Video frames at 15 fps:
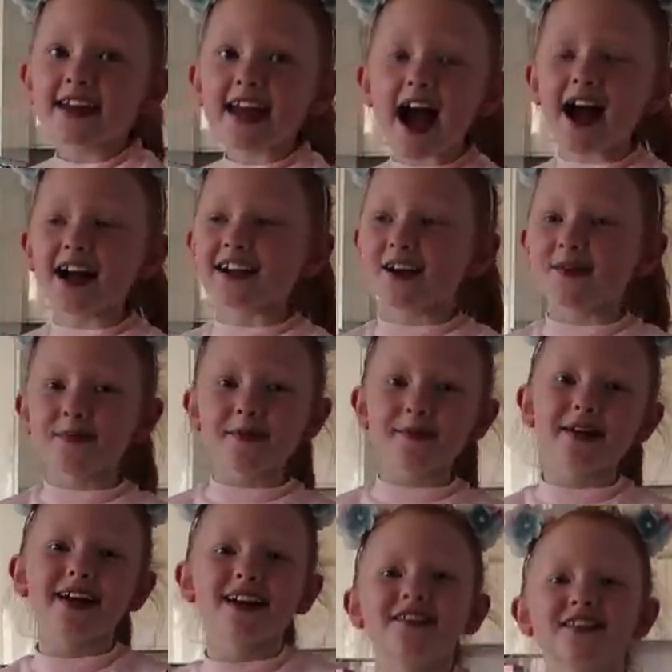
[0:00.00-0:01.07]
Yeah, I'll go put
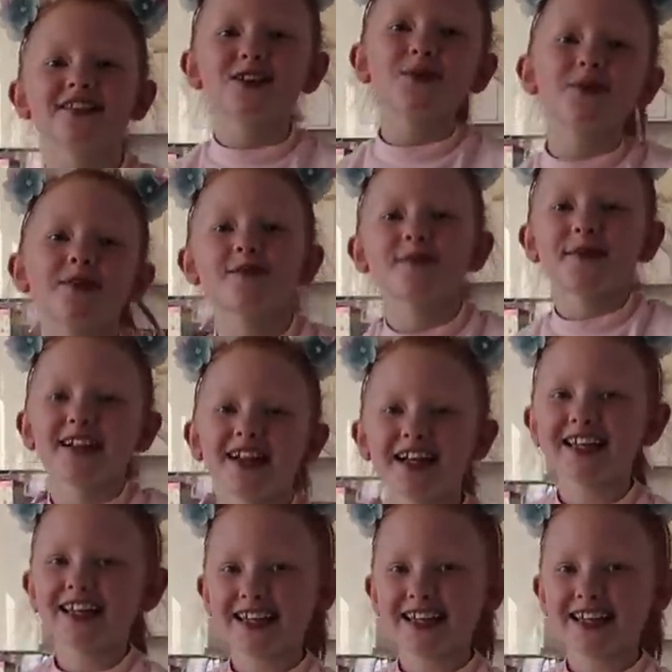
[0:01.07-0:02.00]
my other top on for that.